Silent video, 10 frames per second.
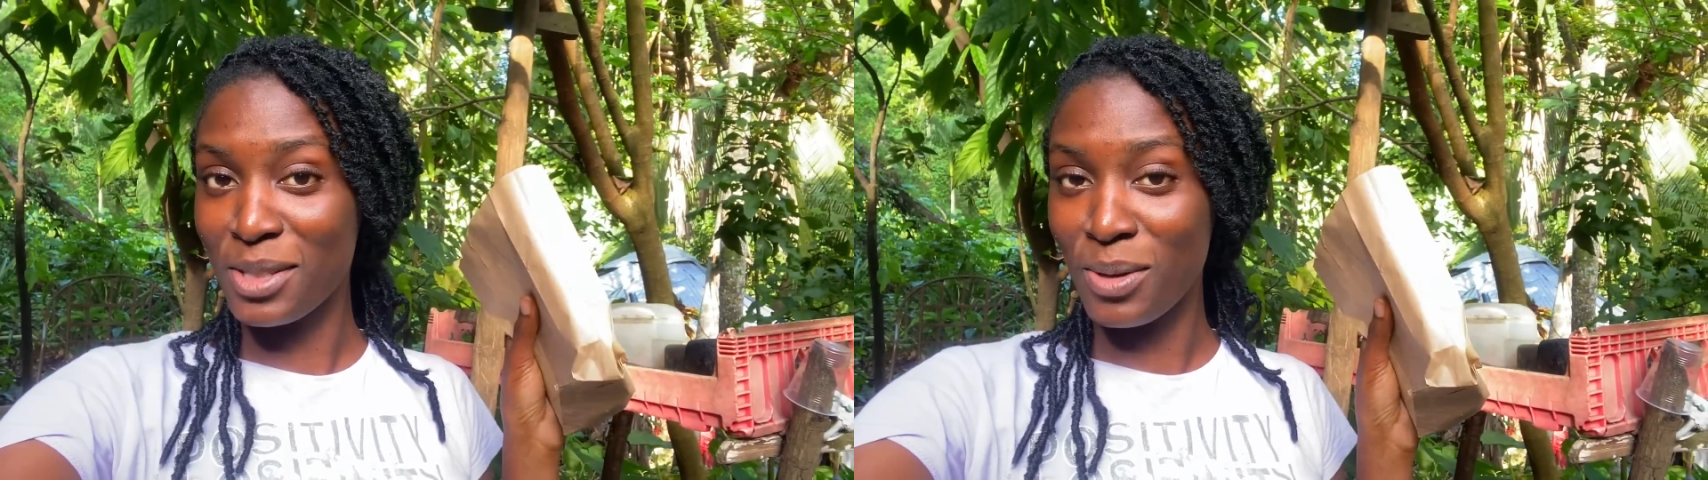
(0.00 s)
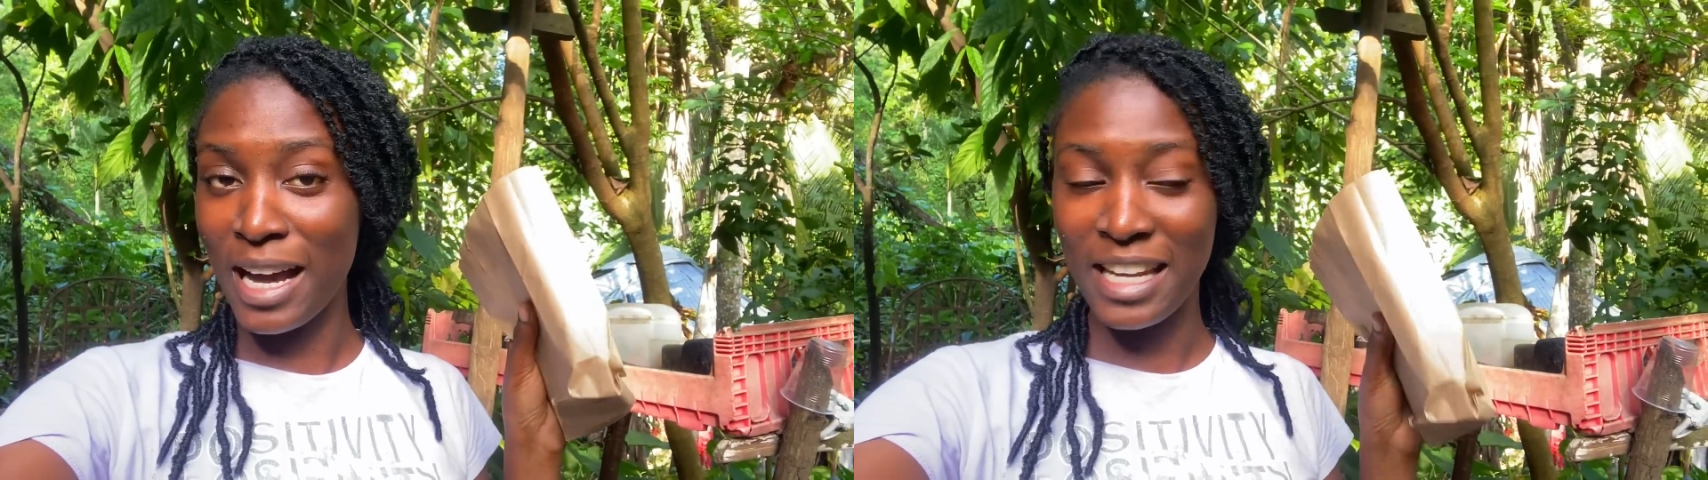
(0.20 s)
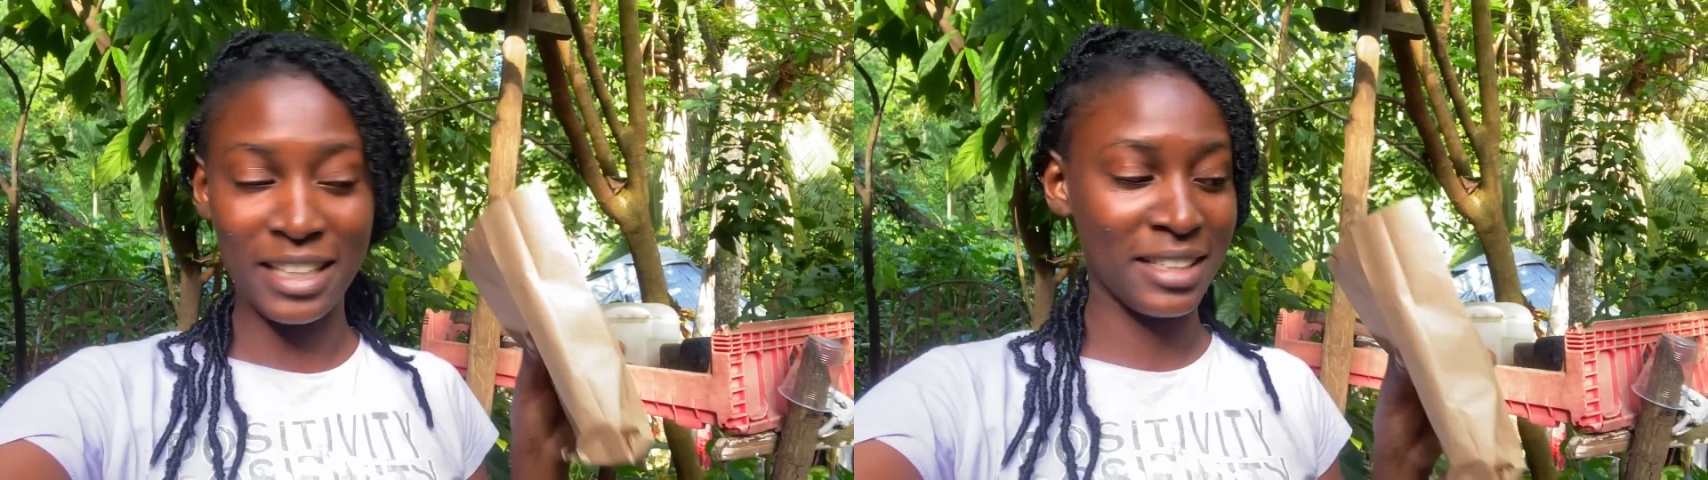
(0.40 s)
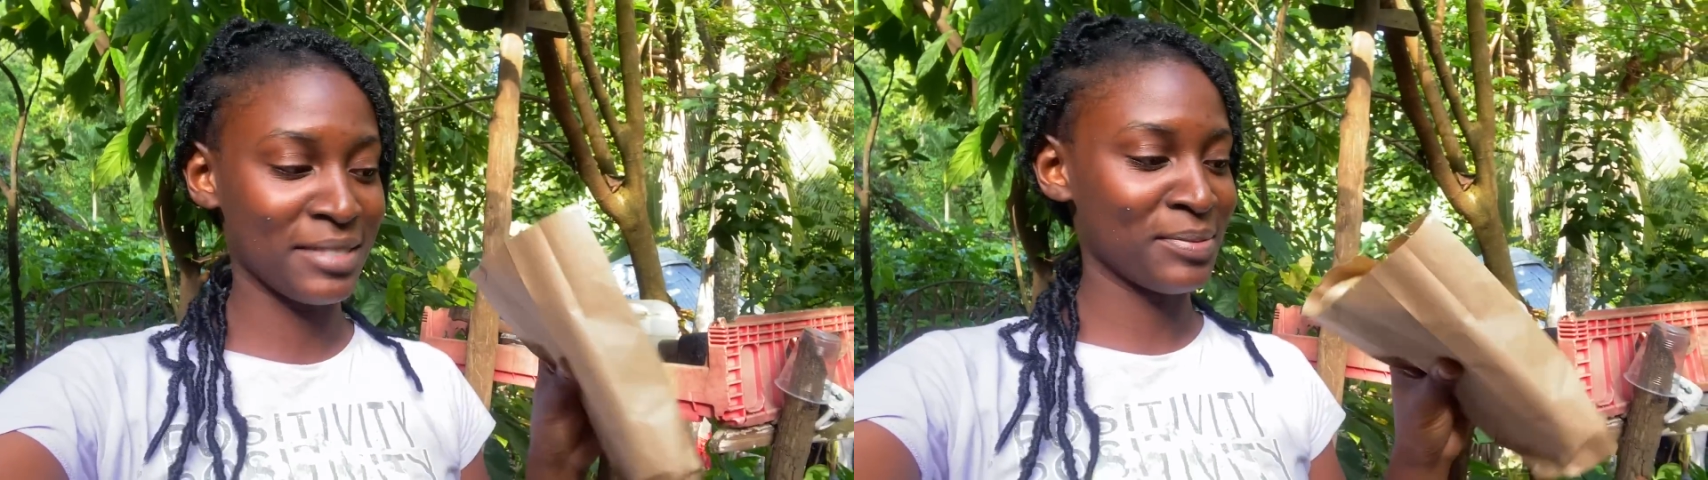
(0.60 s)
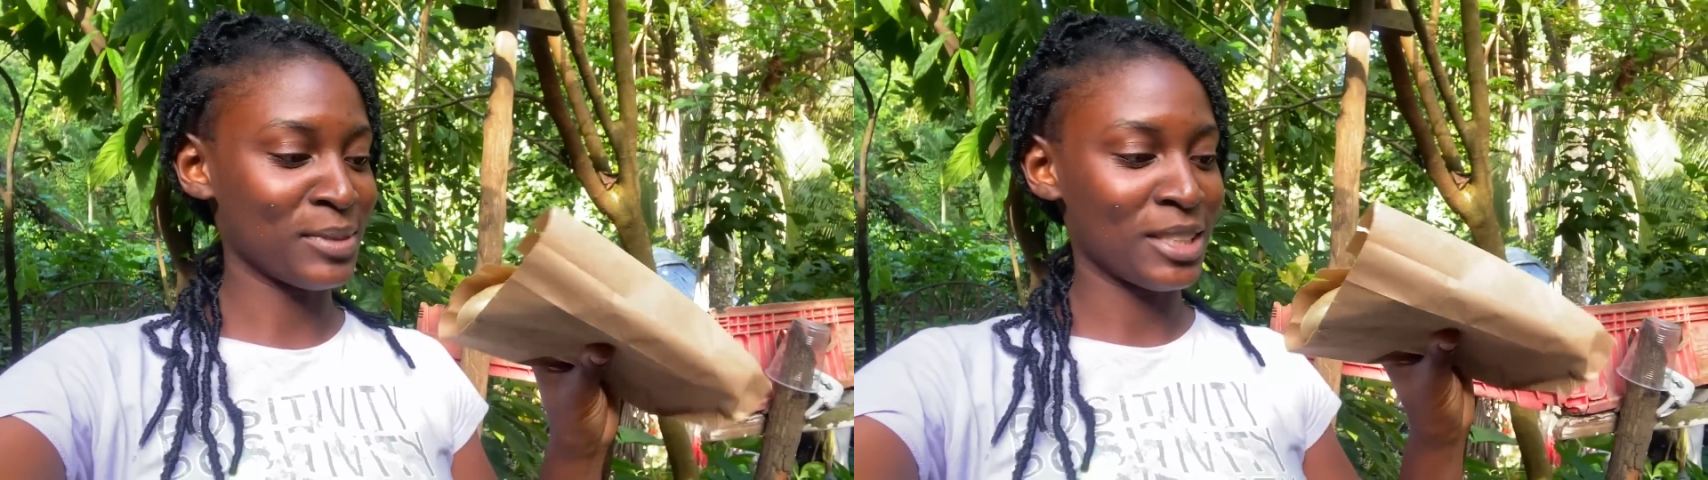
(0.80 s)
one.
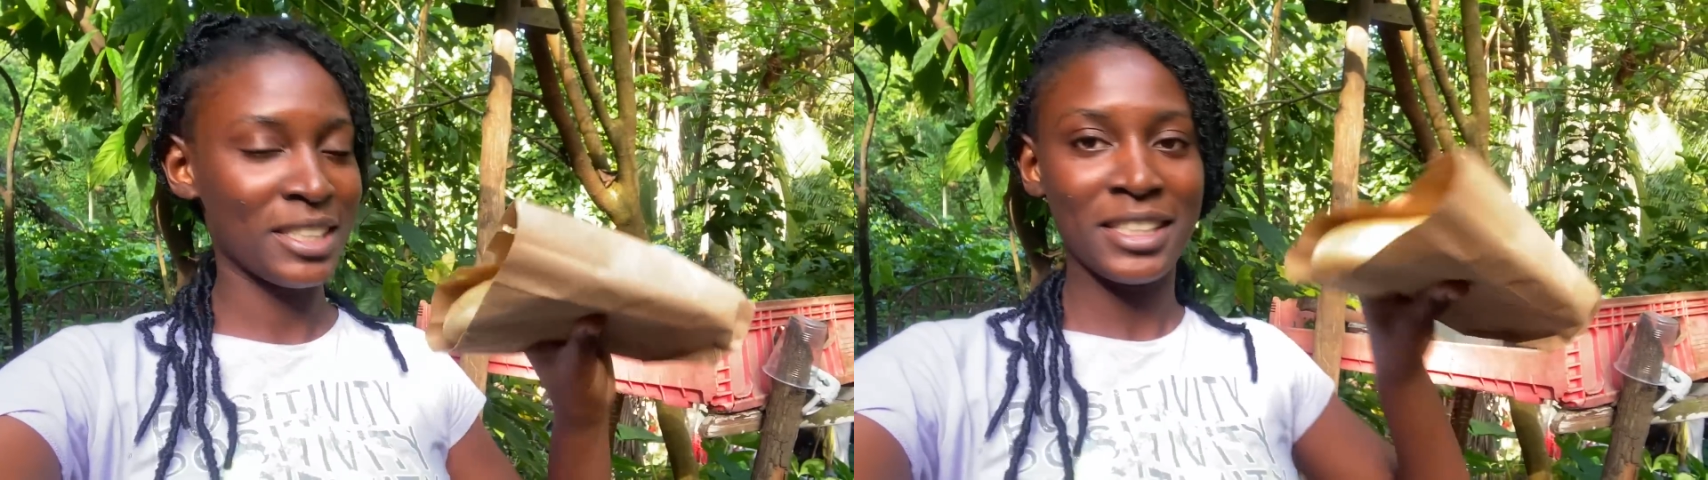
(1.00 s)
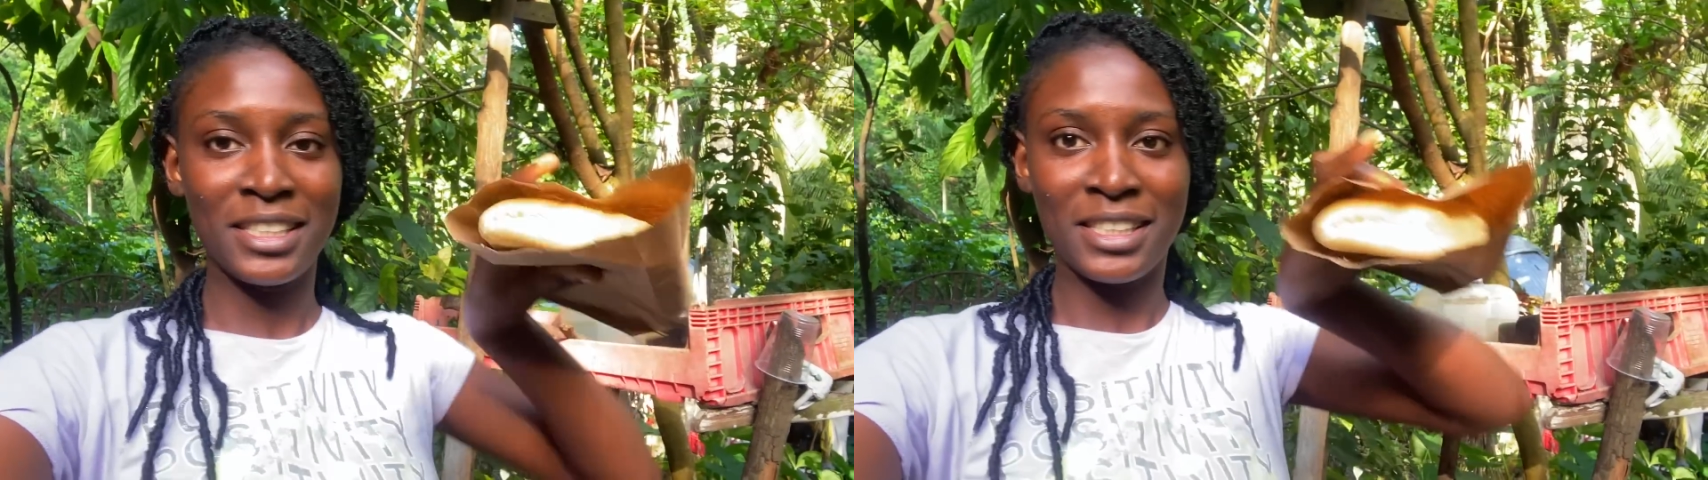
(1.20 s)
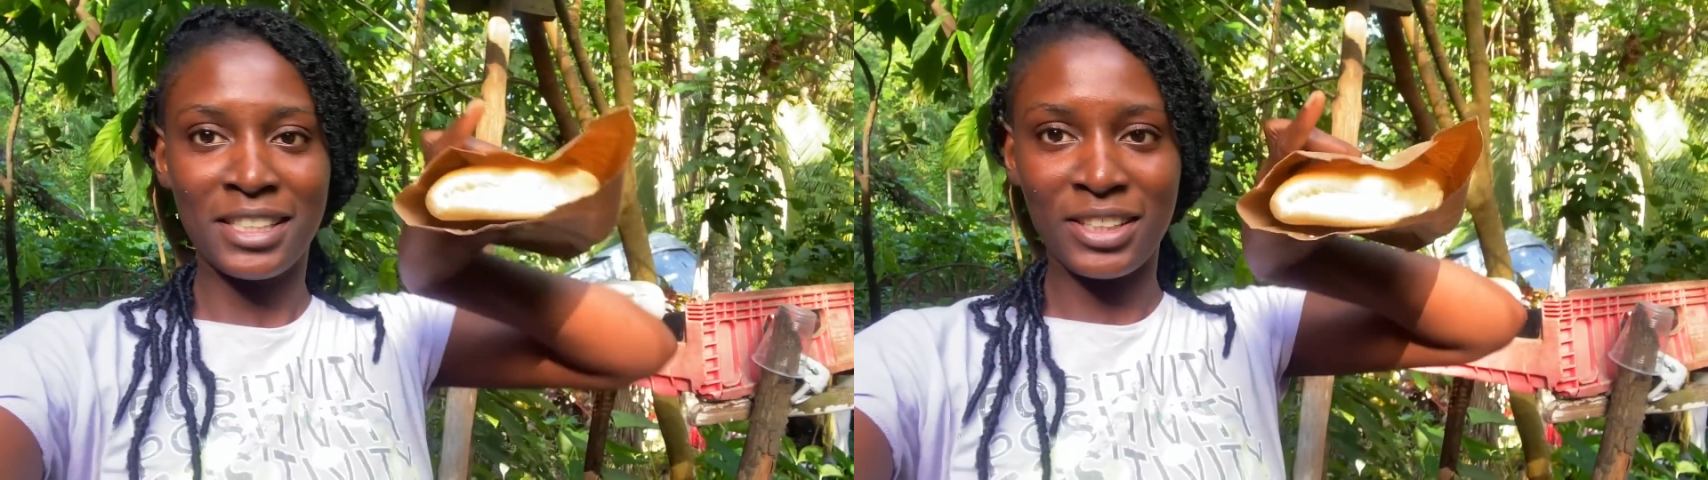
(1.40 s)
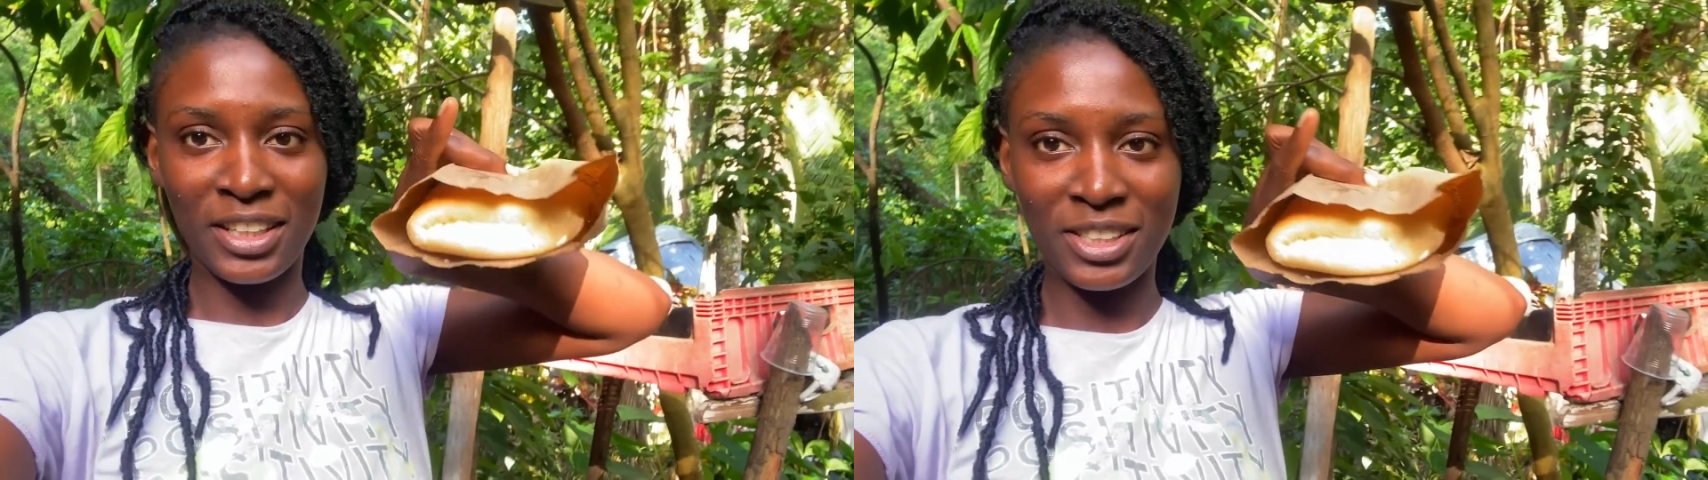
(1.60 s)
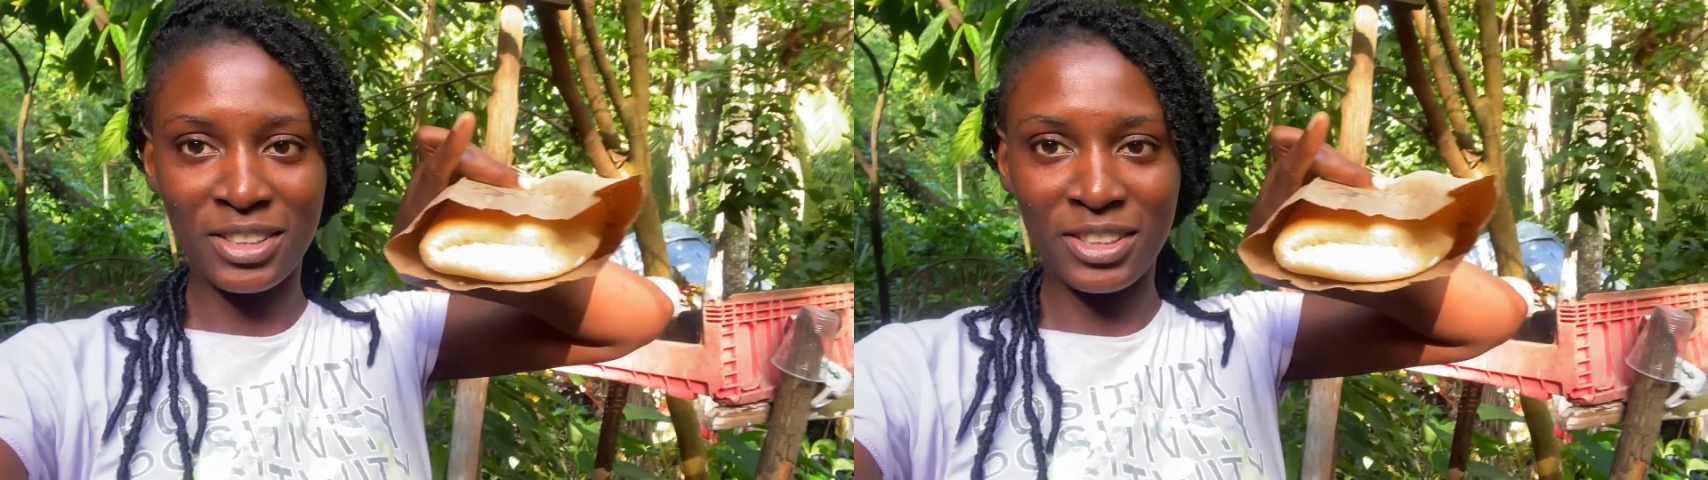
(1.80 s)
So it's